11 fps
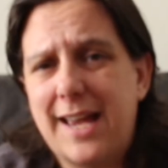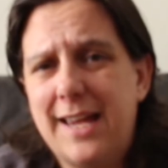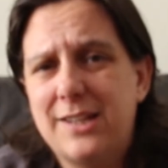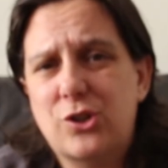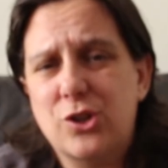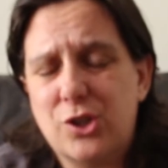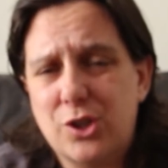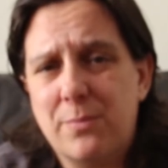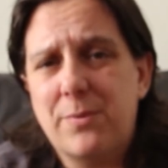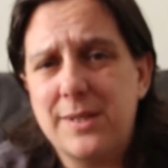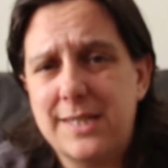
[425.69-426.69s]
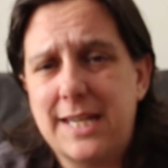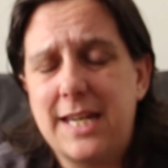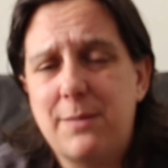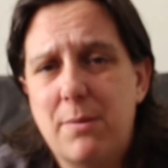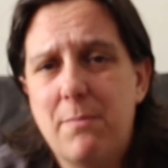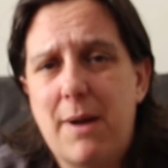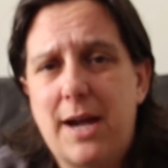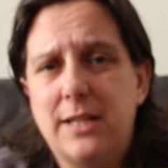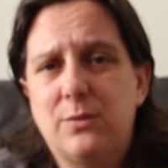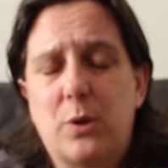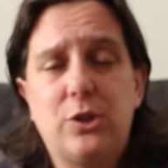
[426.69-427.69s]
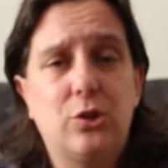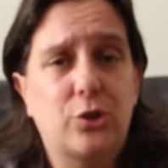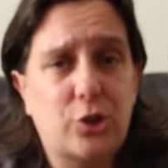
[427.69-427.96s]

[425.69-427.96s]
It's just something to keep in mind when you're